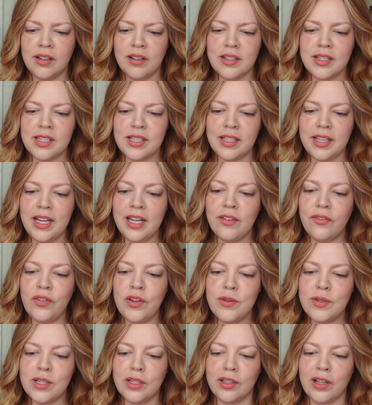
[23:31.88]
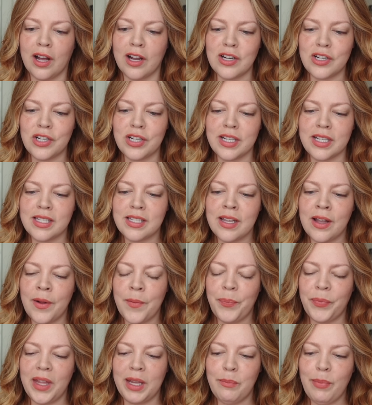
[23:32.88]
sleek fuselages,
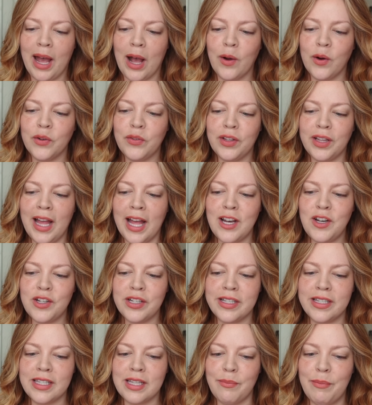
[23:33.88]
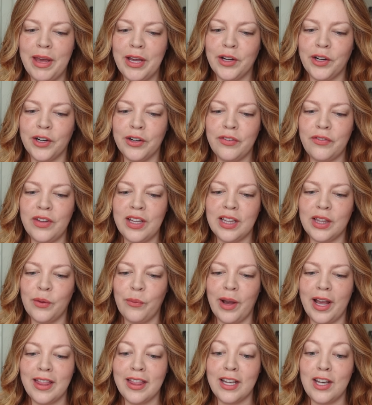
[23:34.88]
and powerful engines that make her feel a
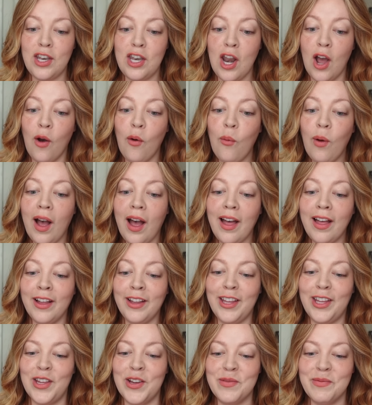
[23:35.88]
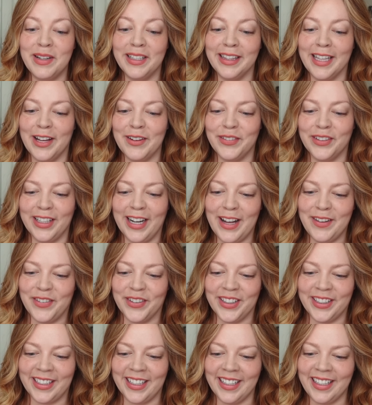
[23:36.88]
way that no human lover
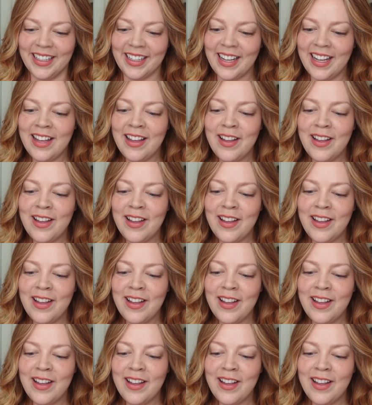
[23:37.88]
ever could.